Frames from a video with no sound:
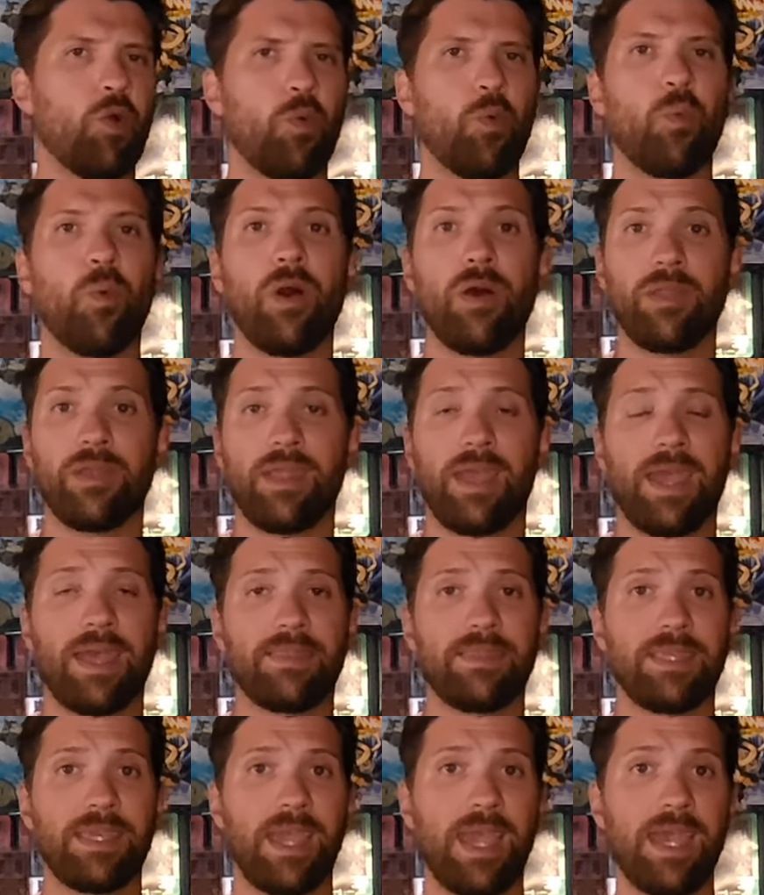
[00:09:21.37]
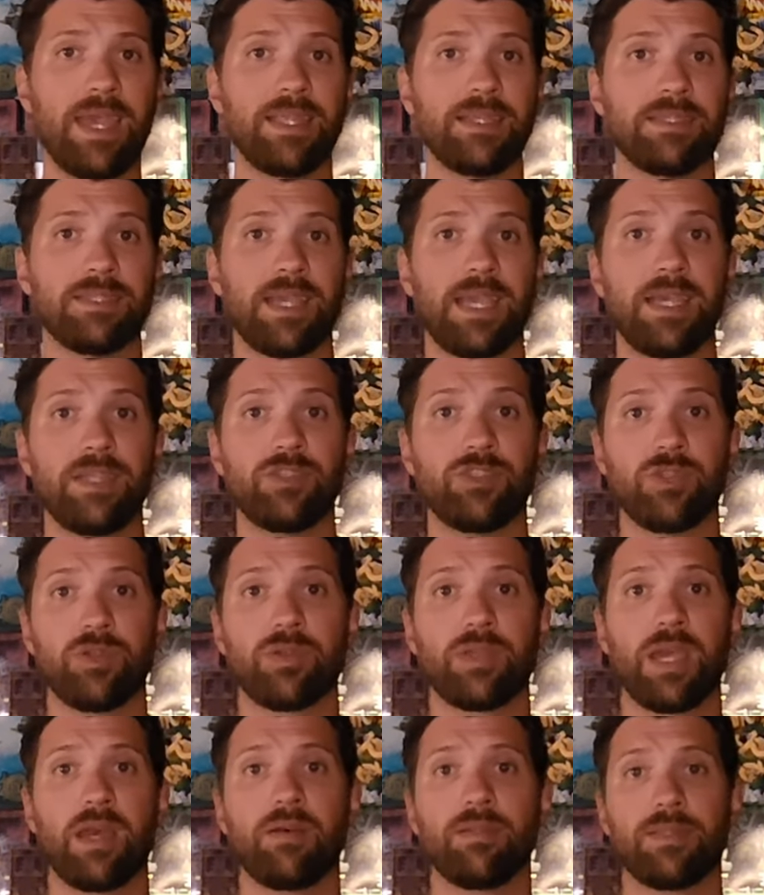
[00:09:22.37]
won at the end and
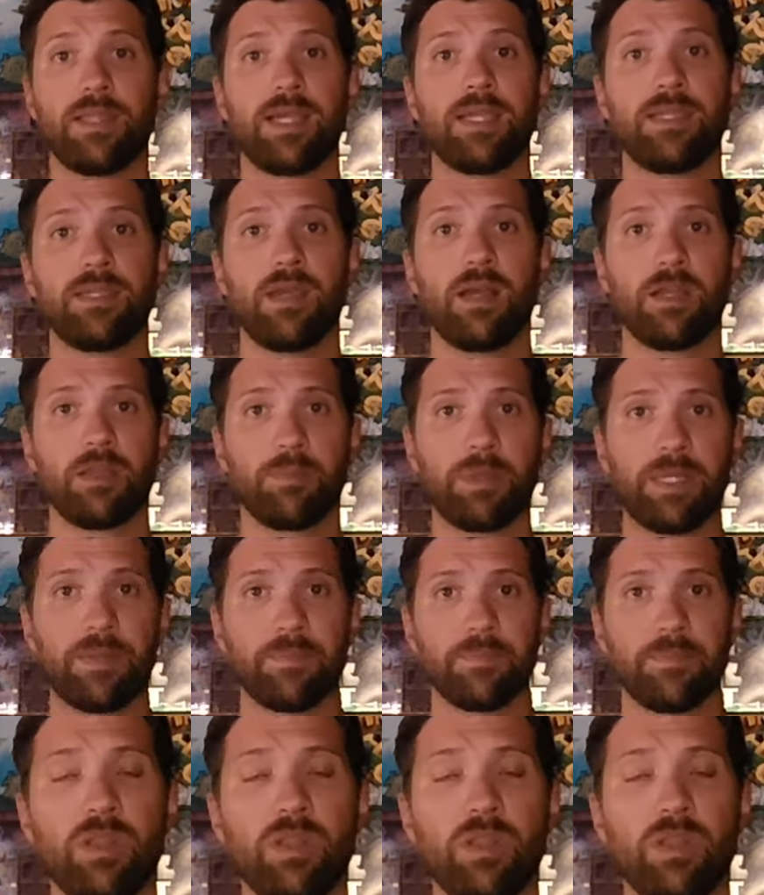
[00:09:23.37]
took out Light Yagami.